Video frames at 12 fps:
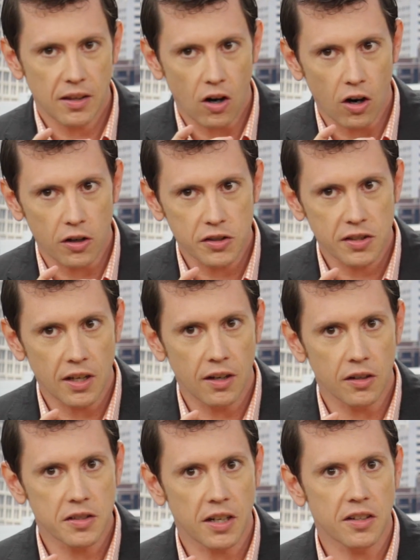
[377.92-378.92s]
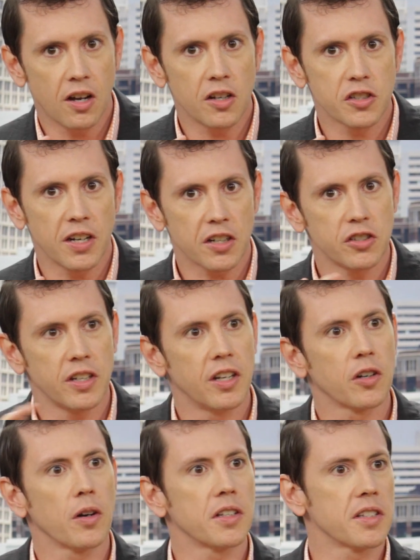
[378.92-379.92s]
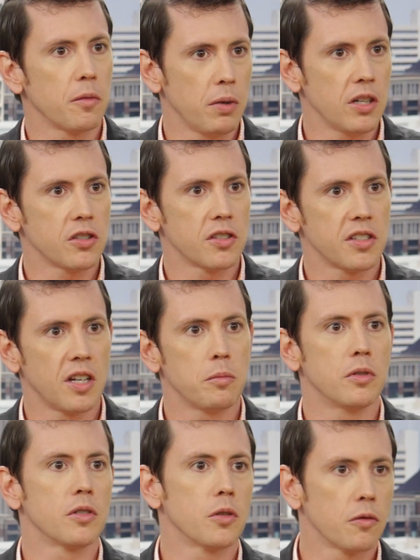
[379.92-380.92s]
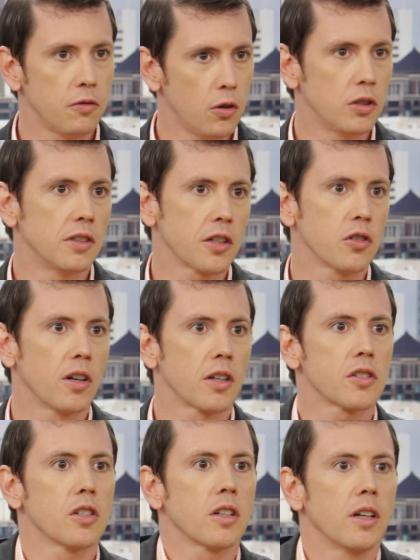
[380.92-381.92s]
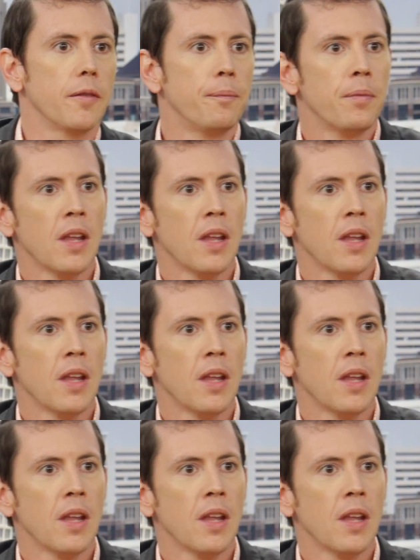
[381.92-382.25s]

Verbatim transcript: our, our technology actually integrates that patient sample into a full electronic circuit.